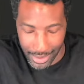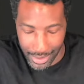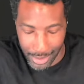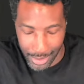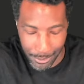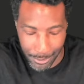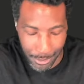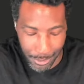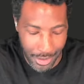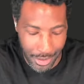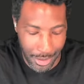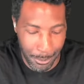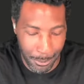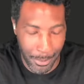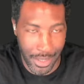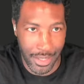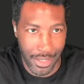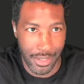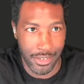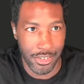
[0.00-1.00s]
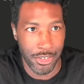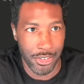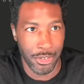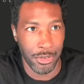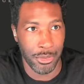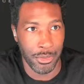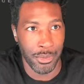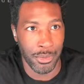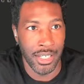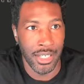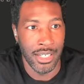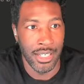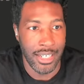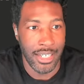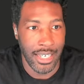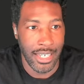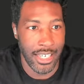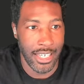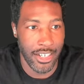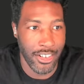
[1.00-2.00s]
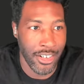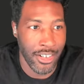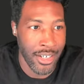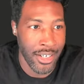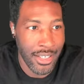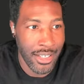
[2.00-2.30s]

If you come into here,